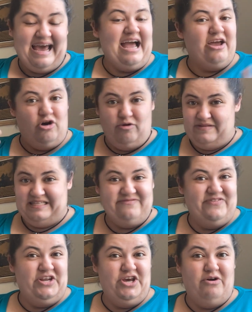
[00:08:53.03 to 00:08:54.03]
I hope this
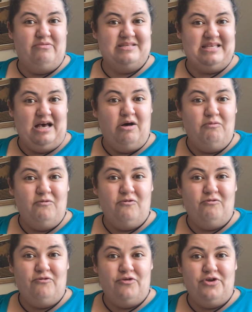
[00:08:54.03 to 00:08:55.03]
video was helpful
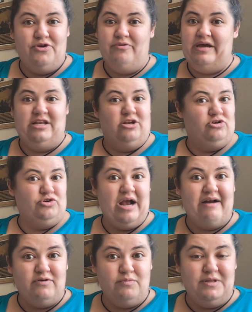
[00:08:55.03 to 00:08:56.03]
for you in your
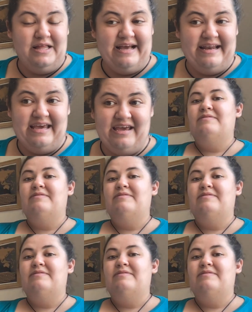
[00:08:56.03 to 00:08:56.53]
travel planning.